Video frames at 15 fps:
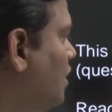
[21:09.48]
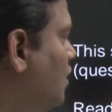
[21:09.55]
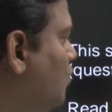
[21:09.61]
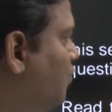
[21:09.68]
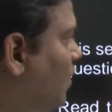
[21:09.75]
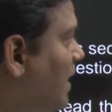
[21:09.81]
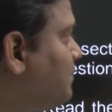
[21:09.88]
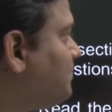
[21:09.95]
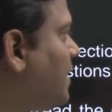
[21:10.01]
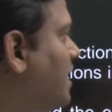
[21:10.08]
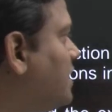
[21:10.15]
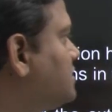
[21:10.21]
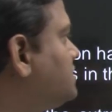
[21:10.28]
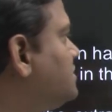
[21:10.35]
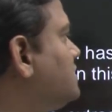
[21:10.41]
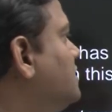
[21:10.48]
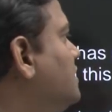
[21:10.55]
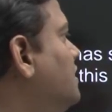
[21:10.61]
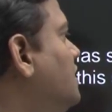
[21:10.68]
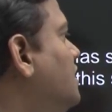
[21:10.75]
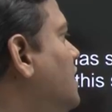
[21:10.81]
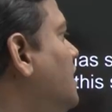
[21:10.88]
5 parts:
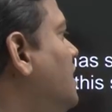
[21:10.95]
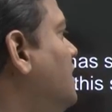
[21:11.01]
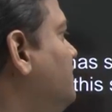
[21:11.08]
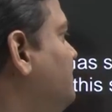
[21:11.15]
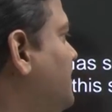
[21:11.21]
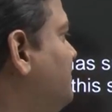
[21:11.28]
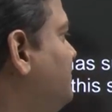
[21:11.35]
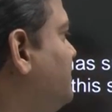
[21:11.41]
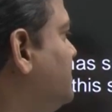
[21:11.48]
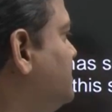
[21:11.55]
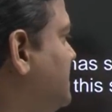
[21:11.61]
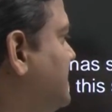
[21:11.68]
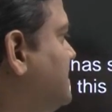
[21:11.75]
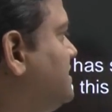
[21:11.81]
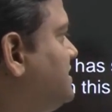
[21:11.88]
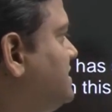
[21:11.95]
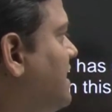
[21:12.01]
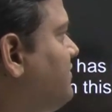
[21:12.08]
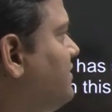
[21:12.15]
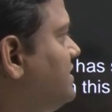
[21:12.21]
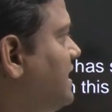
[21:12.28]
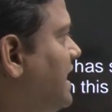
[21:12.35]
5th, 6th,
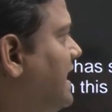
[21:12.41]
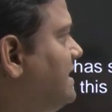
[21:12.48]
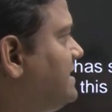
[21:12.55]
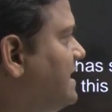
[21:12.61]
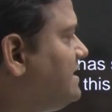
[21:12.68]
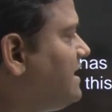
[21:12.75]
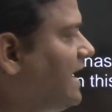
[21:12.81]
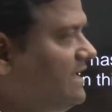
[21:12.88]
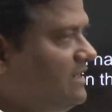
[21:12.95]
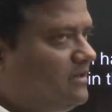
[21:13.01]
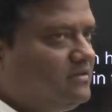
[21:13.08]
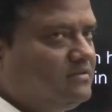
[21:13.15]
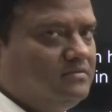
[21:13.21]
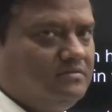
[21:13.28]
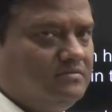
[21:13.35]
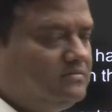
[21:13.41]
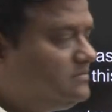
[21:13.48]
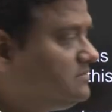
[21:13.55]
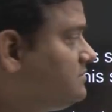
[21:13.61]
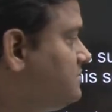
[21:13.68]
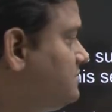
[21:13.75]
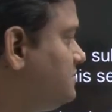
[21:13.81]
7th, 8th and 9th.
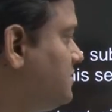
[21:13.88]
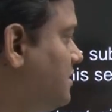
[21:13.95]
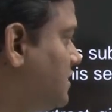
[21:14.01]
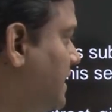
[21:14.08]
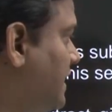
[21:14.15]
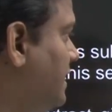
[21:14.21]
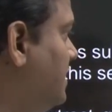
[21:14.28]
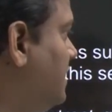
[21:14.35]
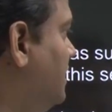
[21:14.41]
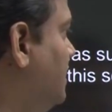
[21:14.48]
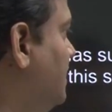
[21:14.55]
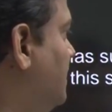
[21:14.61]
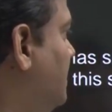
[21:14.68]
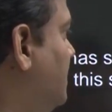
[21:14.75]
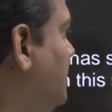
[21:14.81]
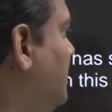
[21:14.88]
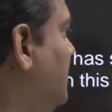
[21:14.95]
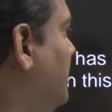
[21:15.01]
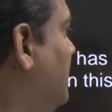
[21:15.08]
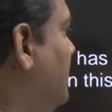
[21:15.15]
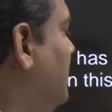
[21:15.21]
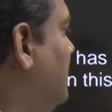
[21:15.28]
Okay.
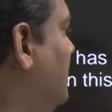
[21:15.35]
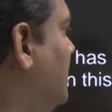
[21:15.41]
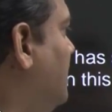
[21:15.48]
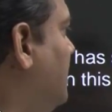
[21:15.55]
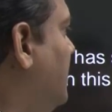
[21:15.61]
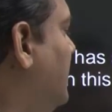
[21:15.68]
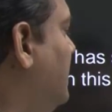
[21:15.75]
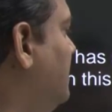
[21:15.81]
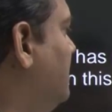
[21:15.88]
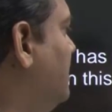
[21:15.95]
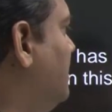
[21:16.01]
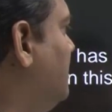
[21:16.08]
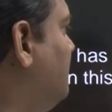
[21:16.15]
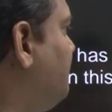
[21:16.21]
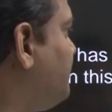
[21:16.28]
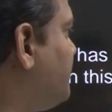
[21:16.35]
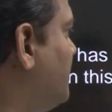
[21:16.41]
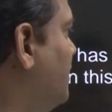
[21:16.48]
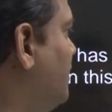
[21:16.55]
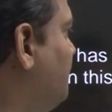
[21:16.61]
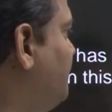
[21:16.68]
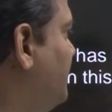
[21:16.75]
In
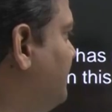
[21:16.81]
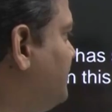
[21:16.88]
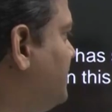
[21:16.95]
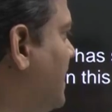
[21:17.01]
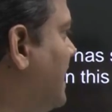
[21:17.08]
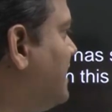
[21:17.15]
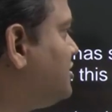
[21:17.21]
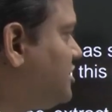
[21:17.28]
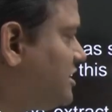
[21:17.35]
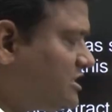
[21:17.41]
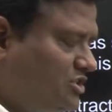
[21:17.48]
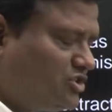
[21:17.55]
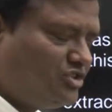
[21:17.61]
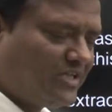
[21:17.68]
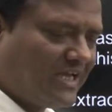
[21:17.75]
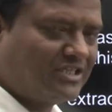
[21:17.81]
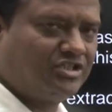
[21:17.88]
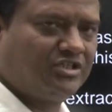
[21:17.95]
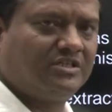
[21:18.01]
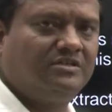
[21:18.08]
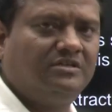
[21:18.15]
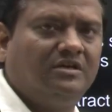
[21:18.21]
5th and 6th
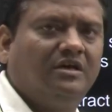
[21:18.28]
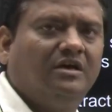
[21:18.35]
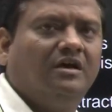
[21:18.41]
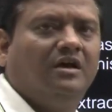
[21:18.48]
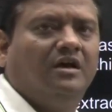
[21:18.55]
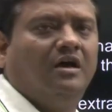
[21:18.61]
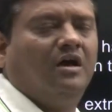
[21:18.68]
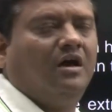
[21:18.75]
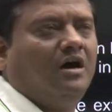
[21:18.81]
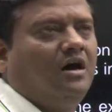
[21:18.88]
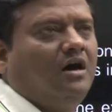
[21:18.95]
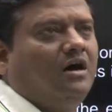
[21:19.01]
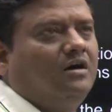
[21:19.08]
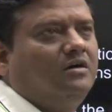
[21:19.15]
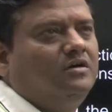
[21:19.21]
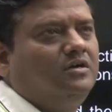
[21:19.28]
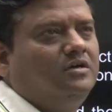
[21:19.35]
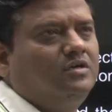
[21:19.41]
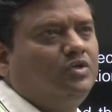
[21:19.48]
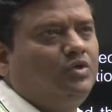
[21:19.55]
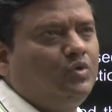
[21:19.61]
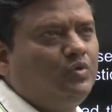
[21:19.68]
section,
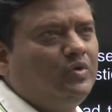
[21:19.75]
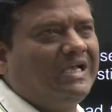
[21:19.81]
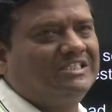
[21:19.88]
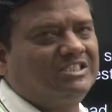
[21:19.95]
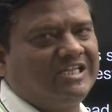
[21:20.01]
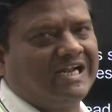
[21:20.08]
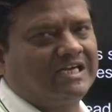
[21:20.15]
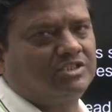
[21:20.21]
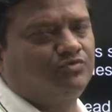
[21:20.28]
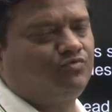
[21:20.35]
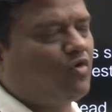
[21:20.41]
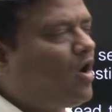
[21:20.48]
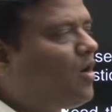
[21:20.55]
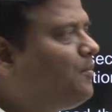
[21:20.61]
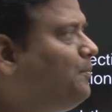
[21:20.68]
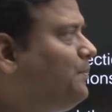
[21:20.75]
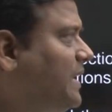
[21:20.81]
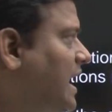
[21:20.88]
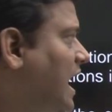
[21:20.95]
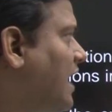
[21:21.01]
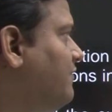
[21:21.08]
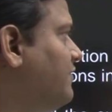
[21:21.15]
2 extracts from
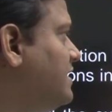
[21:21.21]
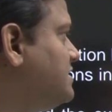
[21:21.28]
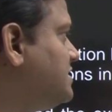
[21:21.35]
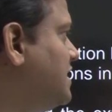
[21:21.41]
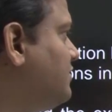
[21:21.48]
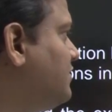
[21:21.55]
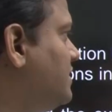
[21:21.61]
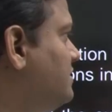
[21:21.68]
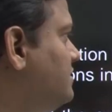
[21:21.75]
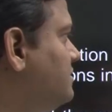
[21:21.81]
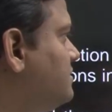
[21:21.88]
Beehive is given.